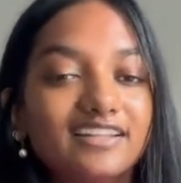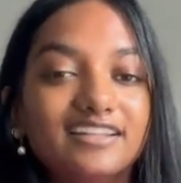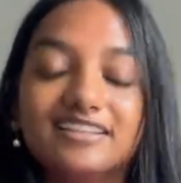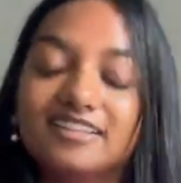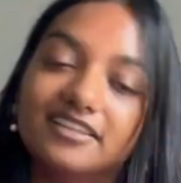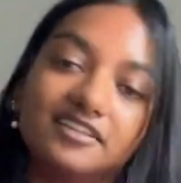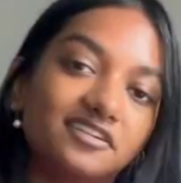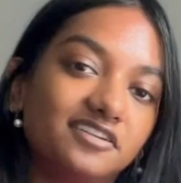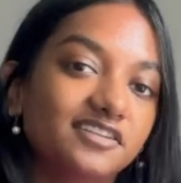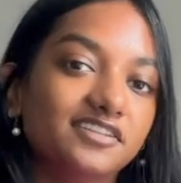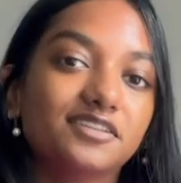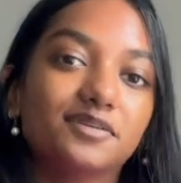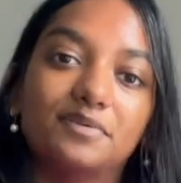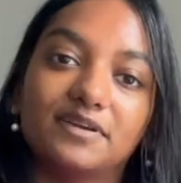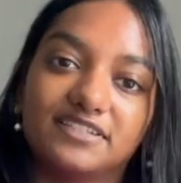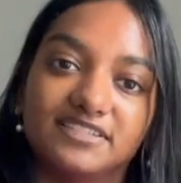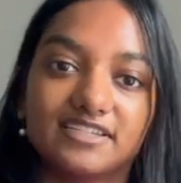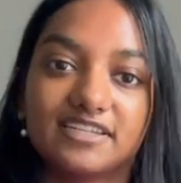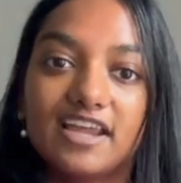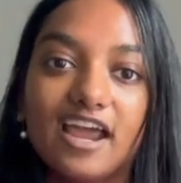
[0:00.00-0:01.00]
literally the
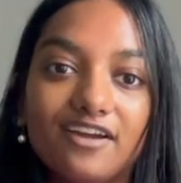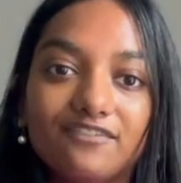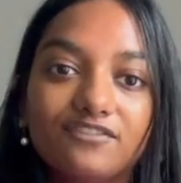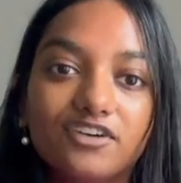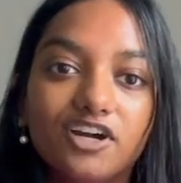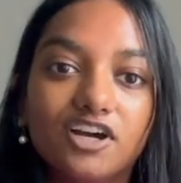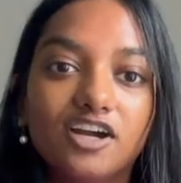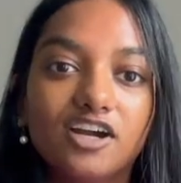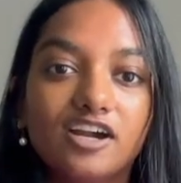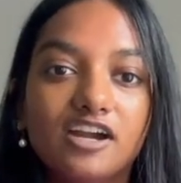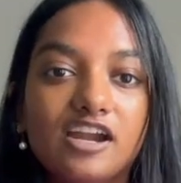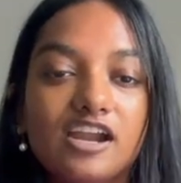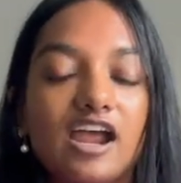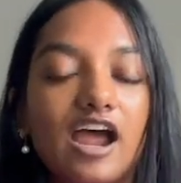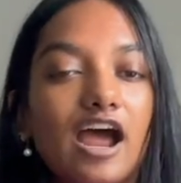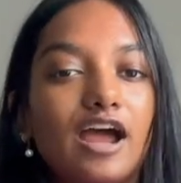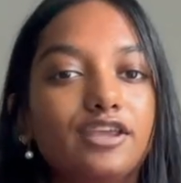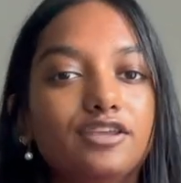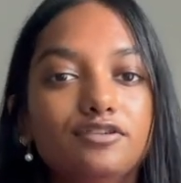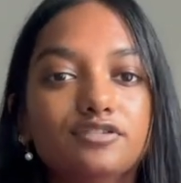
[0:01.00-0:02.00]
best thing ever.
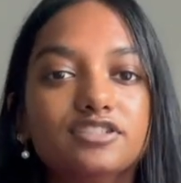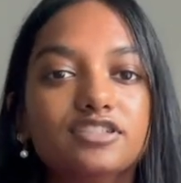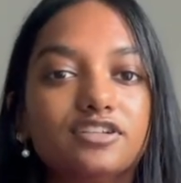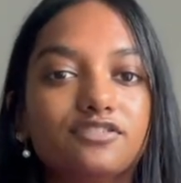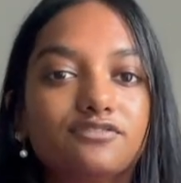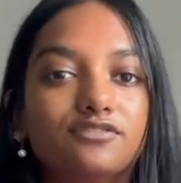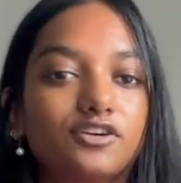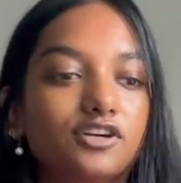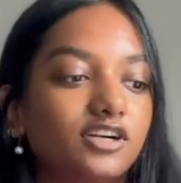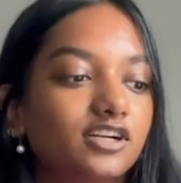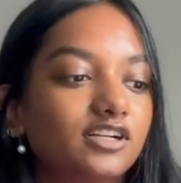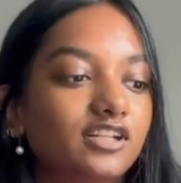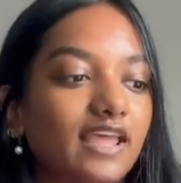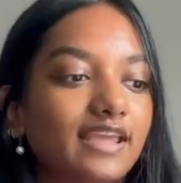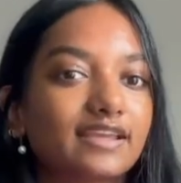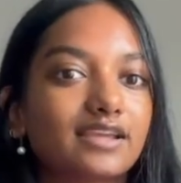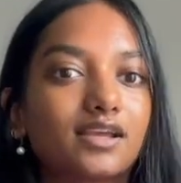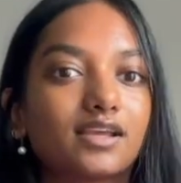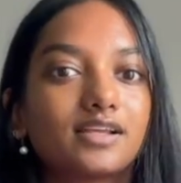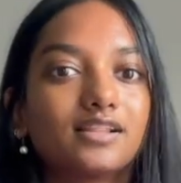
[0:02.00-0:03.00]
I use it for
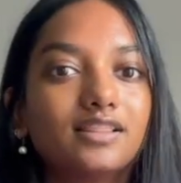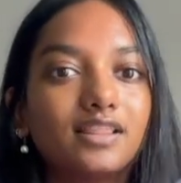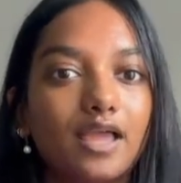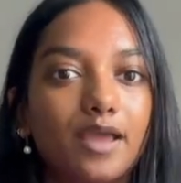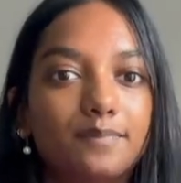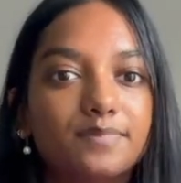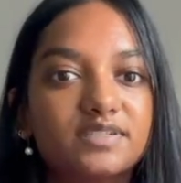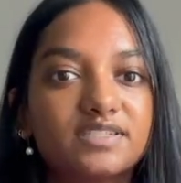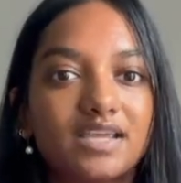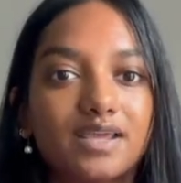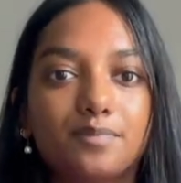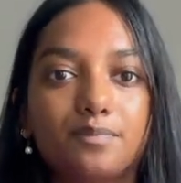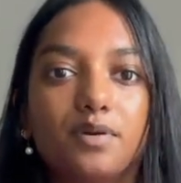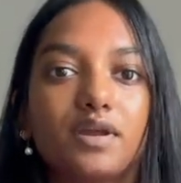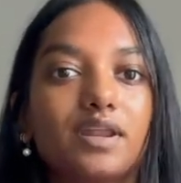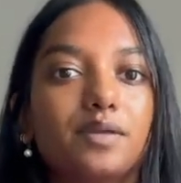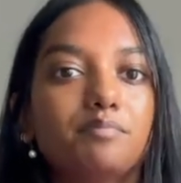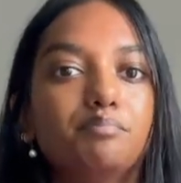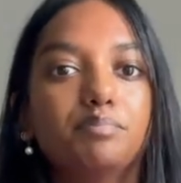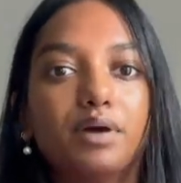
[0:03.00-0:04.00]
like clips and
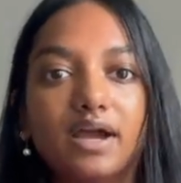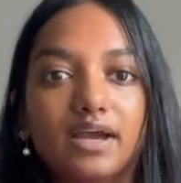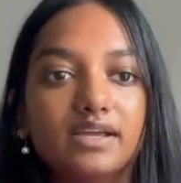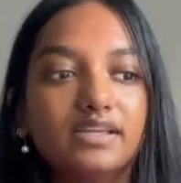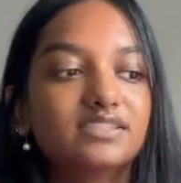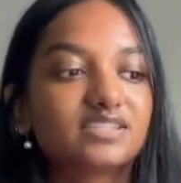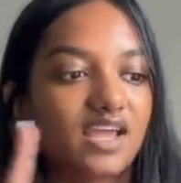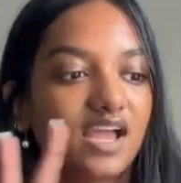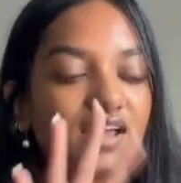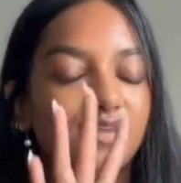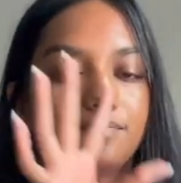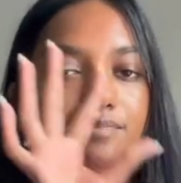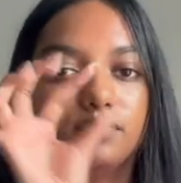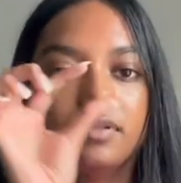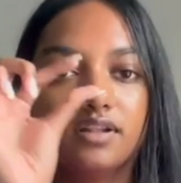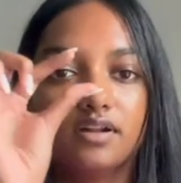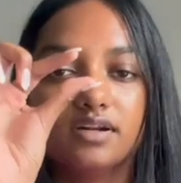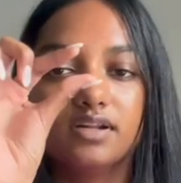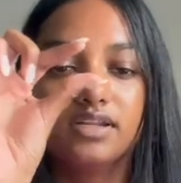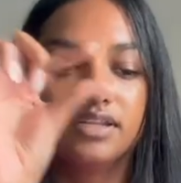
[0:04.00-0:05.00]
putting buttons. I
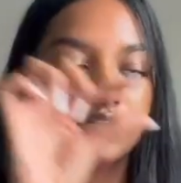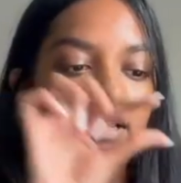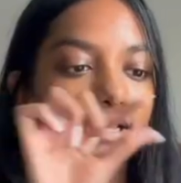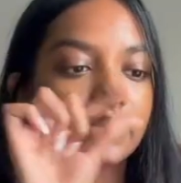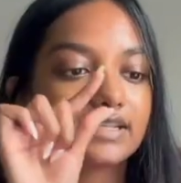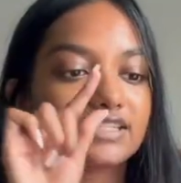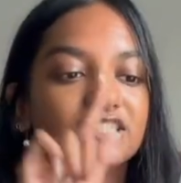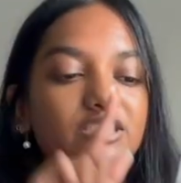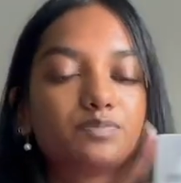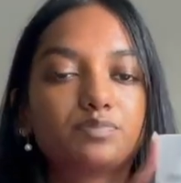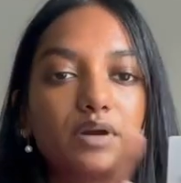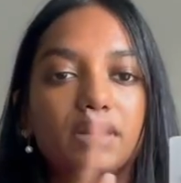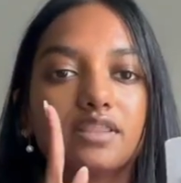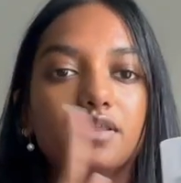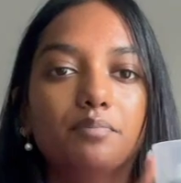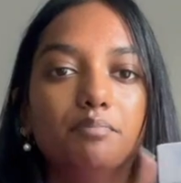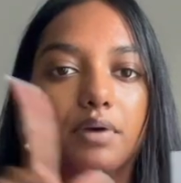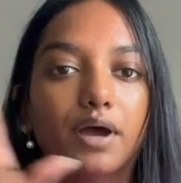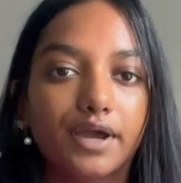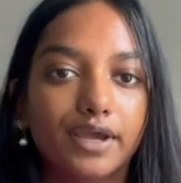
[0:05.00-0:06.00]
literally like spray the
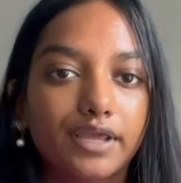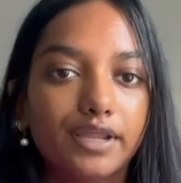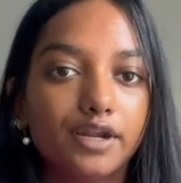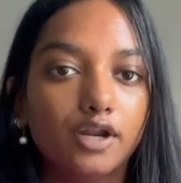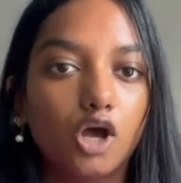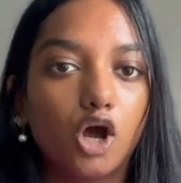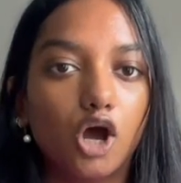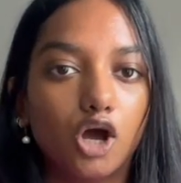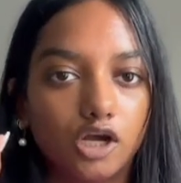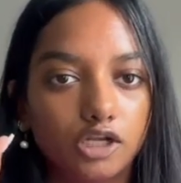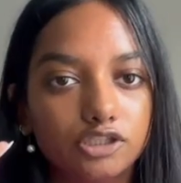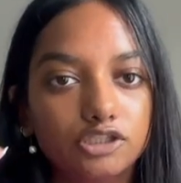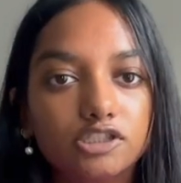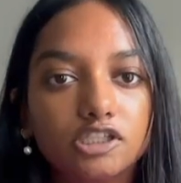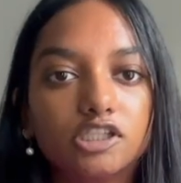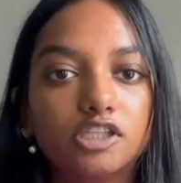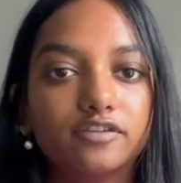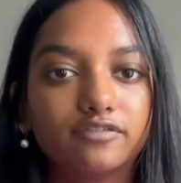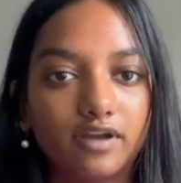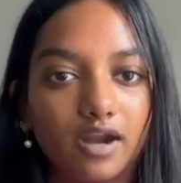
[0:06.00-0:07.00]
button onto
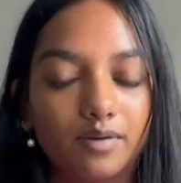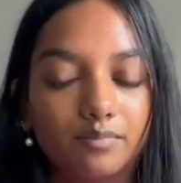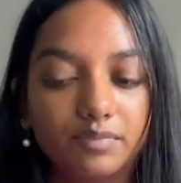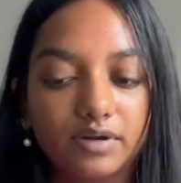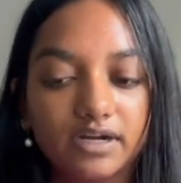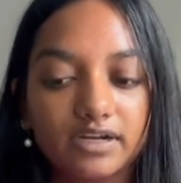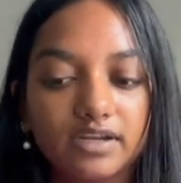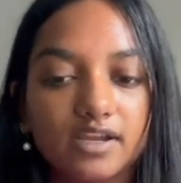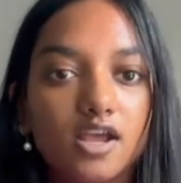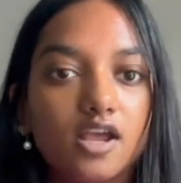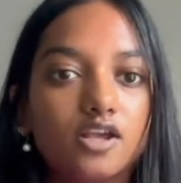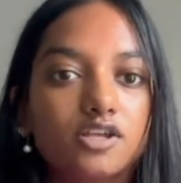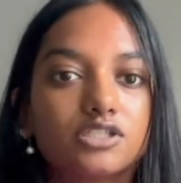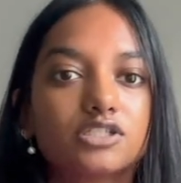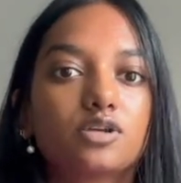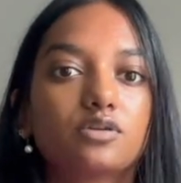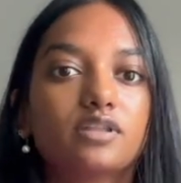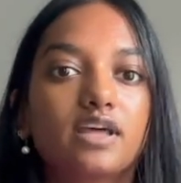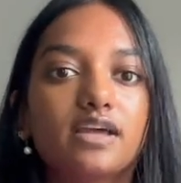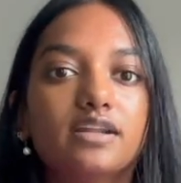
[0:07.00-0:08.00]
the fabric
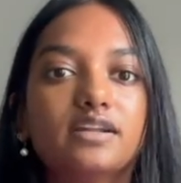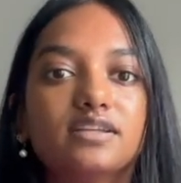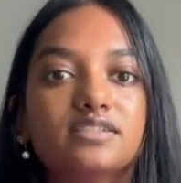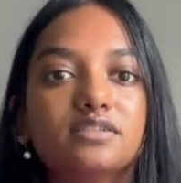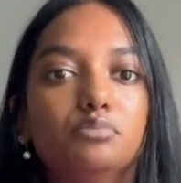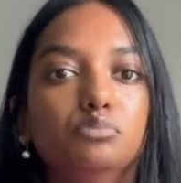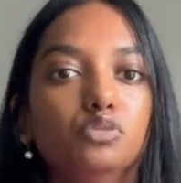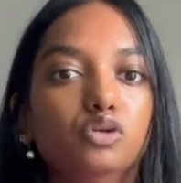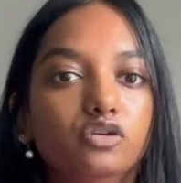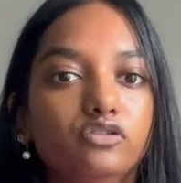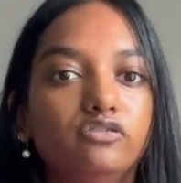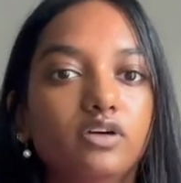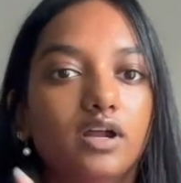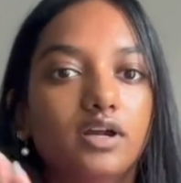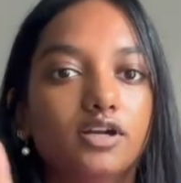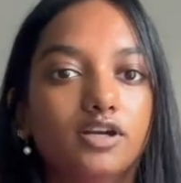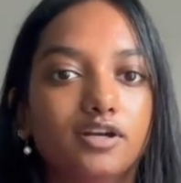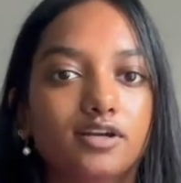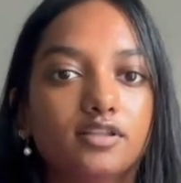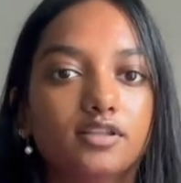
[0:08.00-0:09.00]
so that it doesn't move
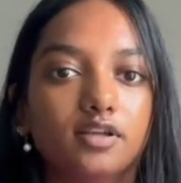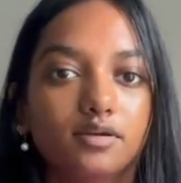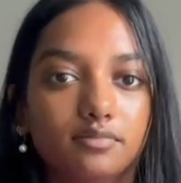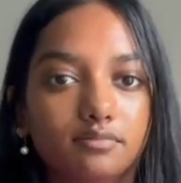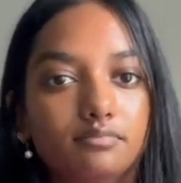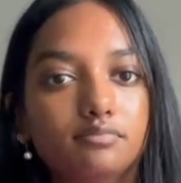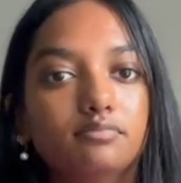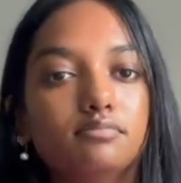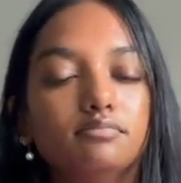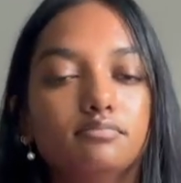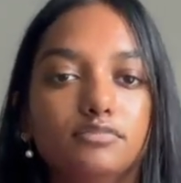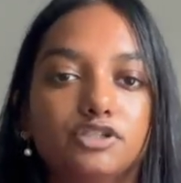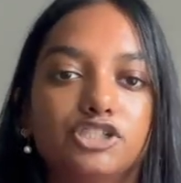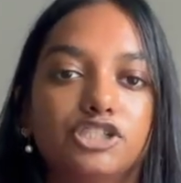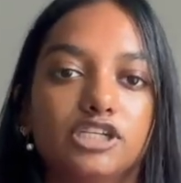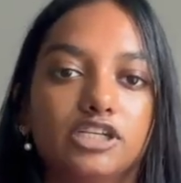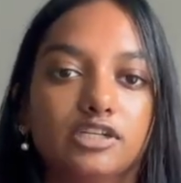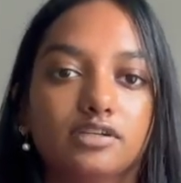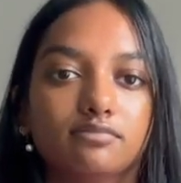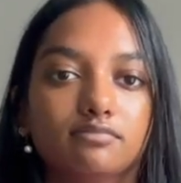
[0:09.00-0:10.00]
under the
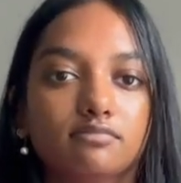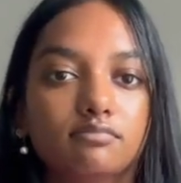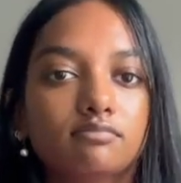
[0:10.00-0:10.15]
machine.